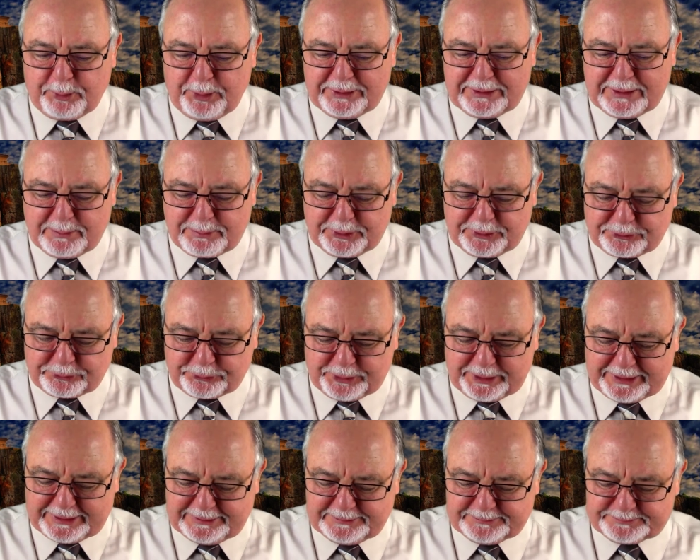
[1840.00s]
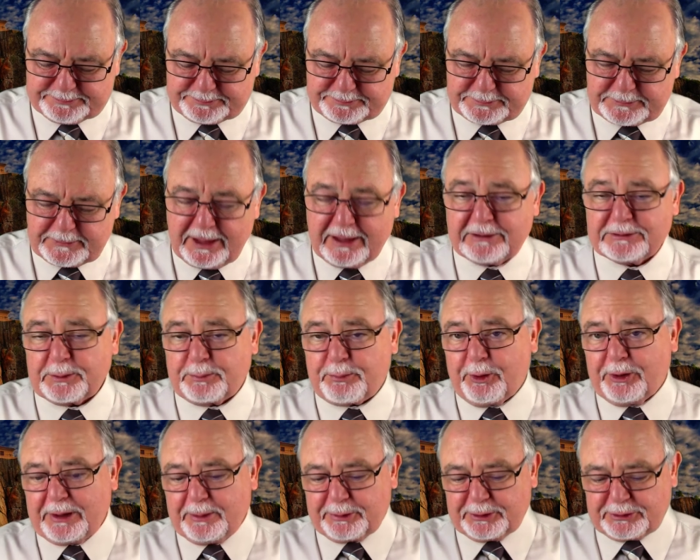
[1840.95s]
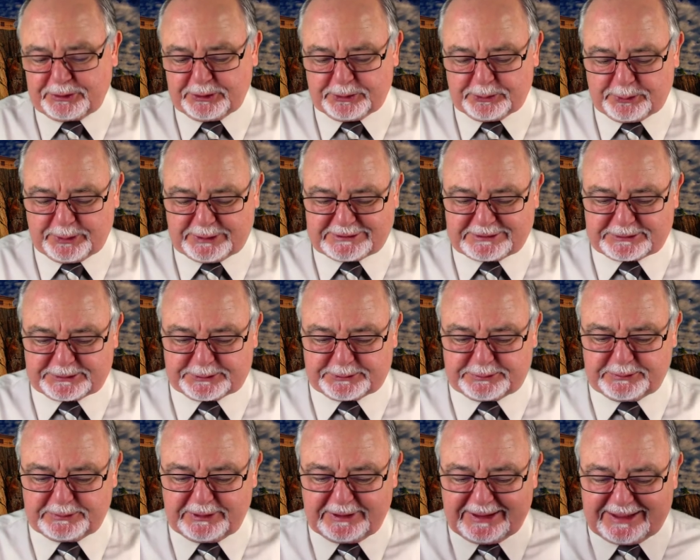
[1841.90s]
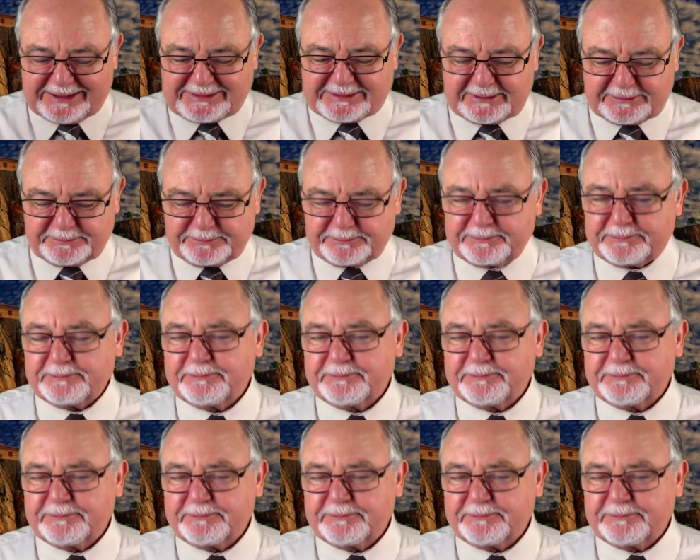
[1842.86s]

Point number three, point number two was to listen.